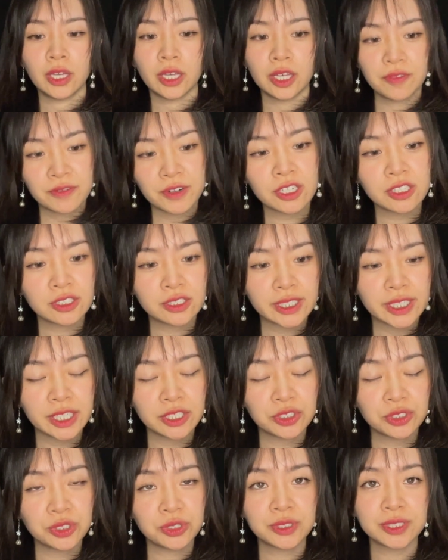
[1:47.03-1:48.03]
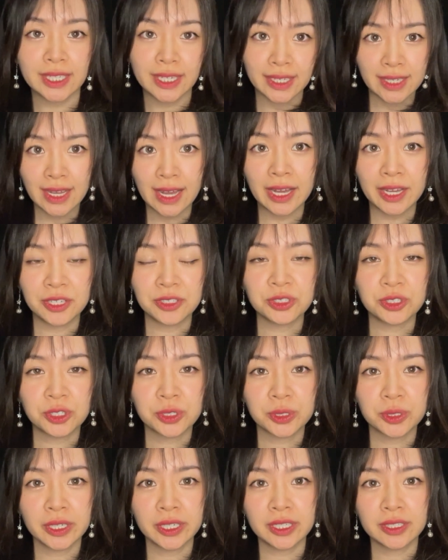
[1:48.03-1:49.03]
If you're looking to use AI to
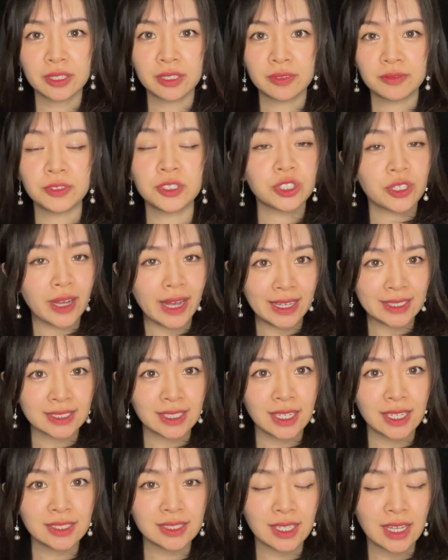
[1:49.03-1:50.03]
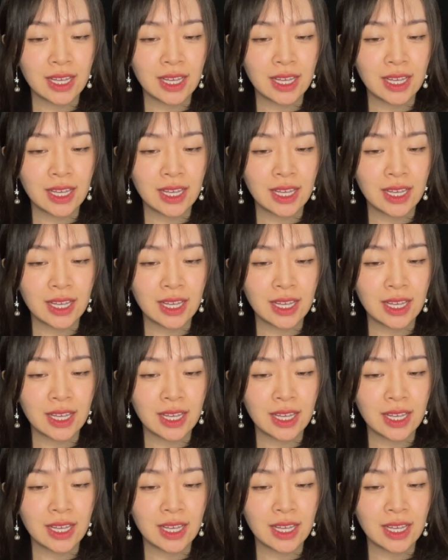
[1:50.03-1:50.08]
create visual assets,